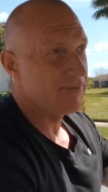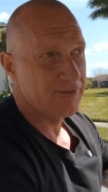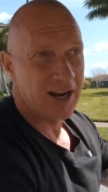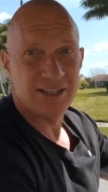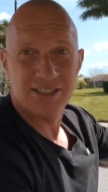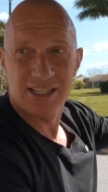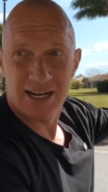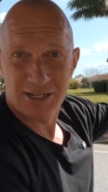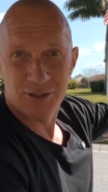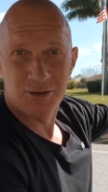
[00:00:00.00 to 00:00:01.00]
friends that
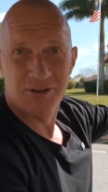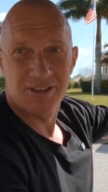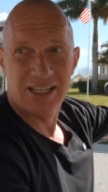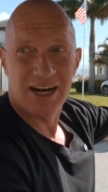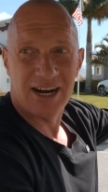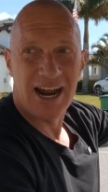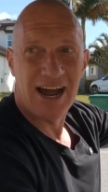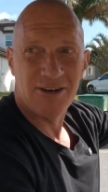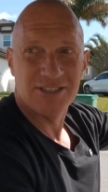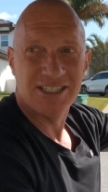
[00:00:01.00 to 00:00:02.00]
I sold their
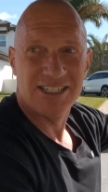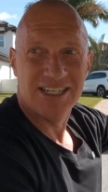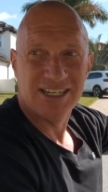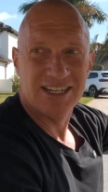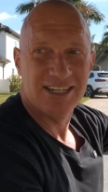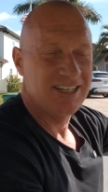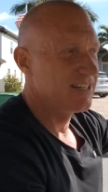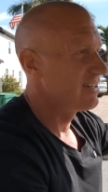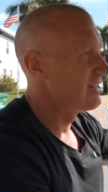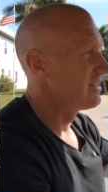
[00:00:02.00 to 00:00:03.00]
house in here.
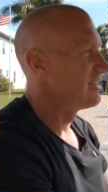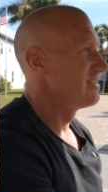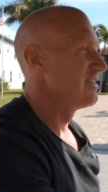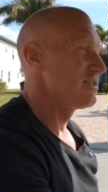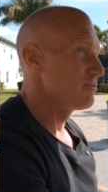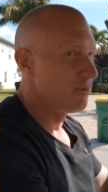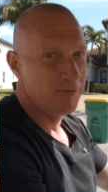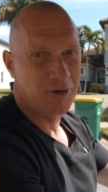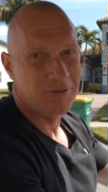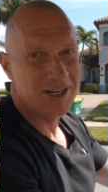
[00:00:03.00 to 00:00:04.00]
This is
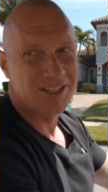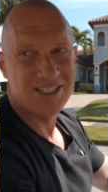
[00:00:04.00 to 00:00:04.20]
before real